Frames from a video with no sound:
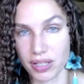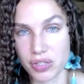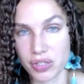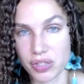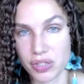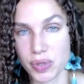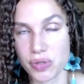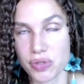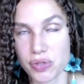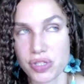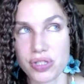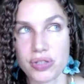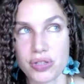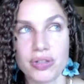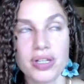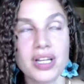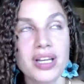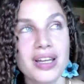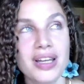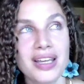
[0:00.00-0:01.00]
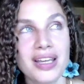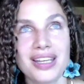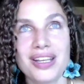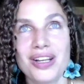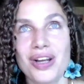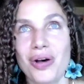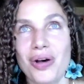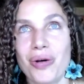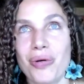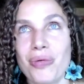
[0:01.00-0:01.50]
exposed to.
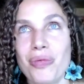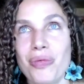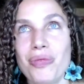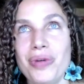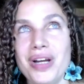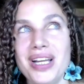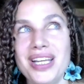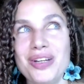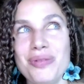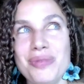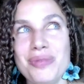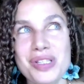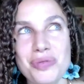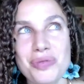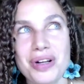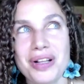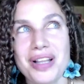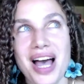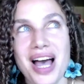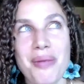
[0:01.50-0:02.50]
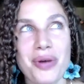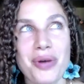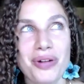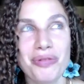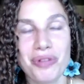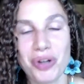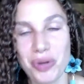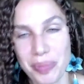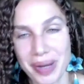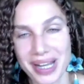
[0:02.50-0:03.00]
Humans were a lot more
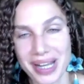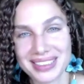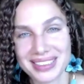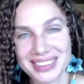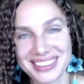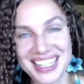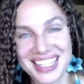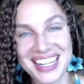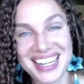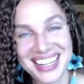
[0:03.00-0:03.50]
robust.